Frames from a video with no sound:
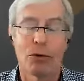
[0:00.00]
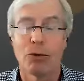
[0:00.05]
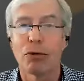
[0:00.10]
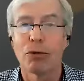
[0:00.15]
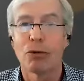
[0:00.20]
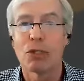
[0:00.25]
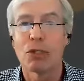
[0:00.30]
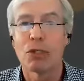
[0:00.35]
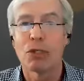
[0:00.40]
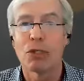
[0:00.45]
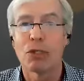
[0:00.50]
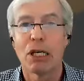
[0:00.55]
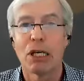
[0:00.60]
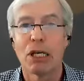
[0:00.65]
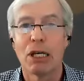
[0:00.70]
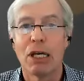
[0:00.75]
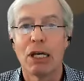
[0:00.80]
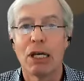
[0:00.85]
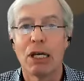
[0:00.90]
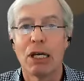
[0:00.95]
was
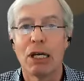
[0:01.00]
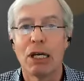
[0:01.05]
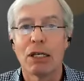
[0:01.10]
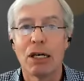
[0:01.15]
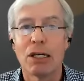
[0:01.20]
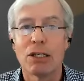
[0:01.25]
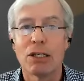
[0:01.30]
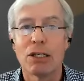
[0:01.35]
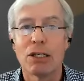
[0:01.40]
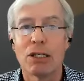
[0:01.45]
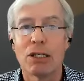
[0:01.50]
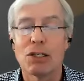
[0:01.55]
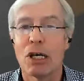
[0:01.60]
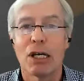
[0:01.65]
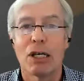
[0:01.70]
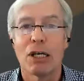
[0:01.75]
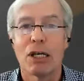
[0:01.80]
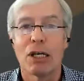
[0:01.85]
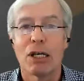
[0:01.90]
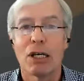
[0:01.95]
saying, guys,
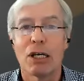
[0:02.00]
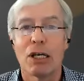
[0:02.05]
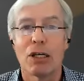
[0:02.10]
you